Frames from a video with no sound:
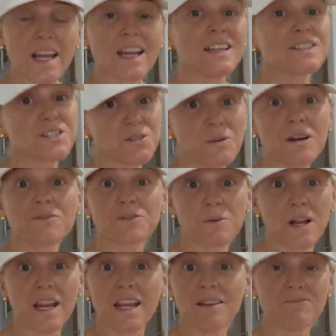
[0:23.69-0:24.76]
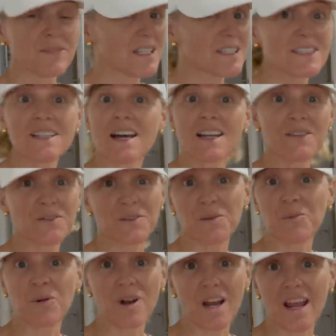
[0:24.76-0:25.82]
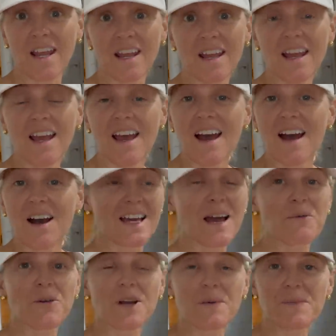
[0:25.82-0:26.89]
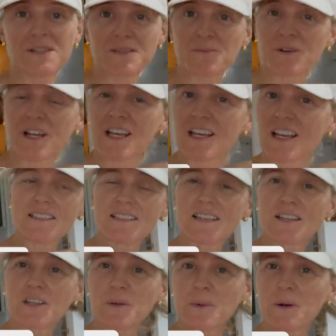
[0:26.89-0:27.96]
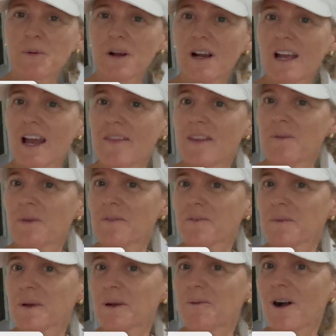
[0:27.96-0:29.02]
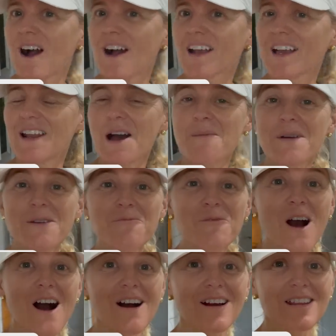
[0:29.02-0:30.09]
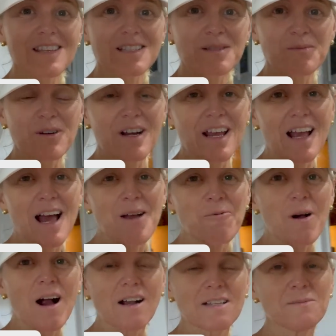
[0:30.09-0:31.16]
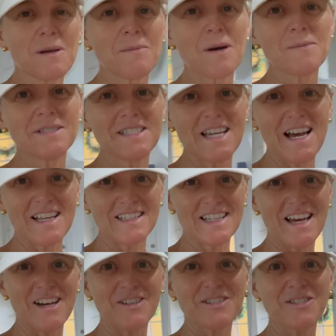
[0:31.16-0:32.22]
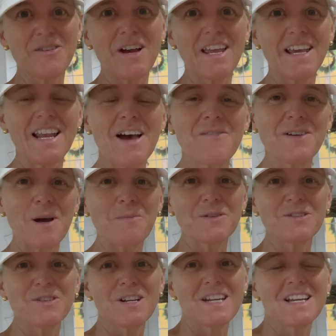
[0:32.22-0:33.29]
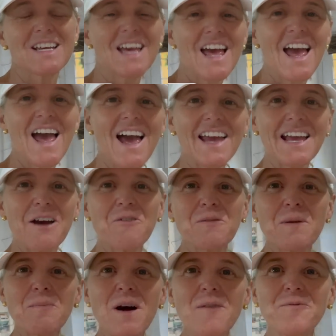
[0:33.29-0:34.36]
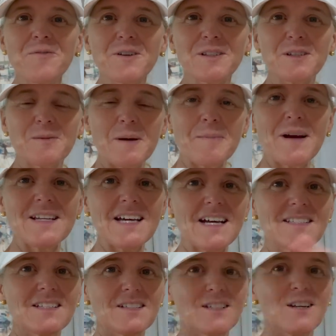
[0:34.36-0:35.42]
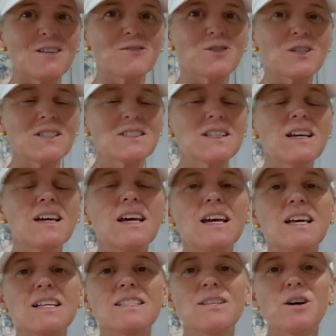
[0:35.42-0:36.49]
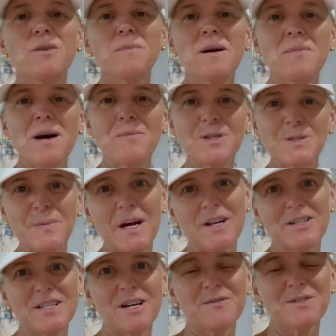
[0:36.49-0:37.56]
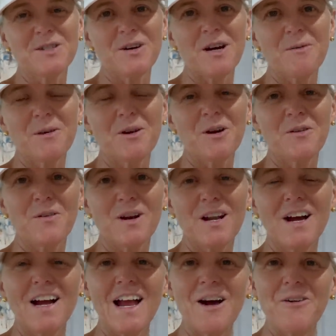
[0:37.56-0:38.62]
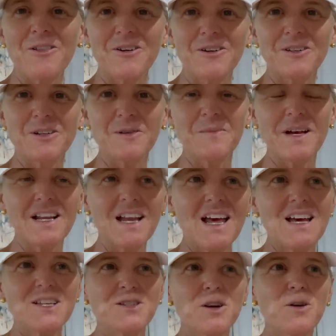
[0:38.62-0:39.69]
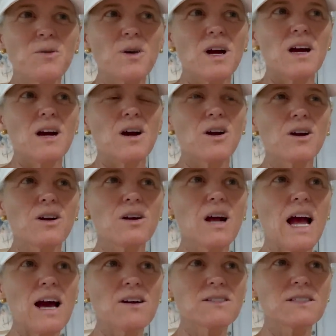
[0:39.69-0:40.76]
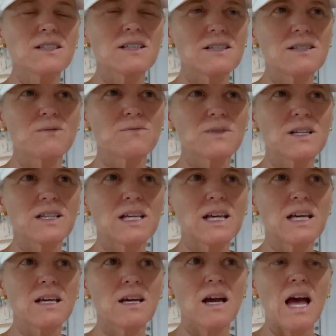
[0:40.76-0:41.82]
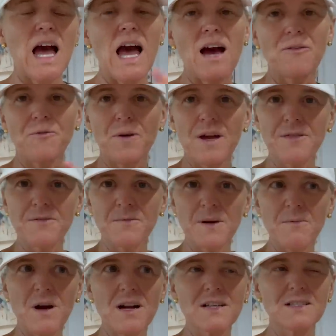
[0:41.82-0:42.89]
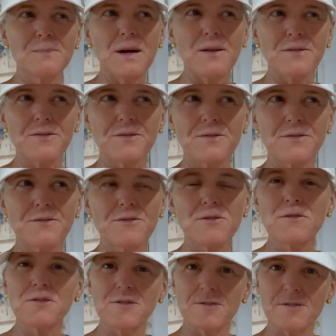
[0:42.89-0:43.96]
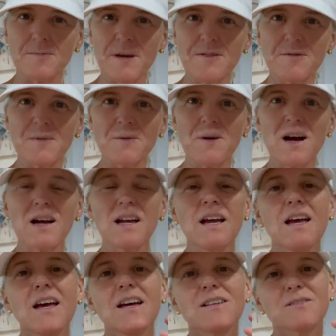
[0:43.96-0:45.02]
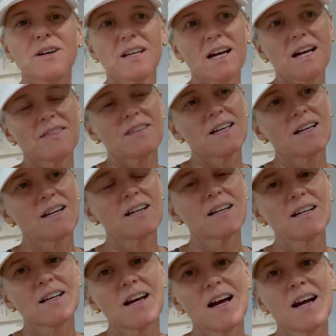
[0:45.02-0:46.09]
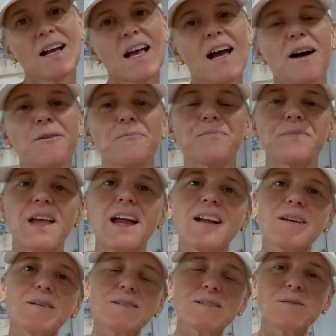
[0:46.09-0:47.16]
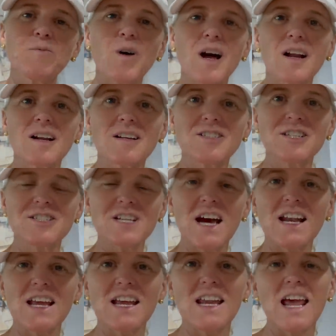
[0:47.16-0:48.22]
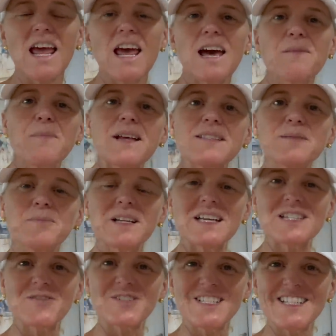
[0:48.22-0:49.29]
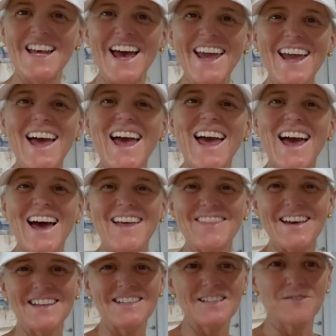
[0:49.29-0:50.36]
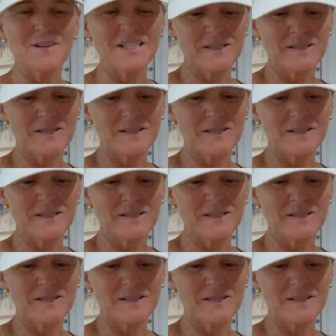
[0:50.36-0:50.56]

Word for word: It's 12:20. It's not even the morning. I woke up this morning, did a little bit of work, and then went for my walk. And on my walk this morning, I walked to my mom and dad's house so I could have an opportunity to hang out with my mom for a little bit. My dad's on the golf course, so my mom was by herself, so I went over and hung out with her a little bit. So her house isn't really halfway through my walk. It's about two-thirds of the way through my walk. So I got there, hung out, had some water, chit-chatted, and made some plans for today, and then did the rest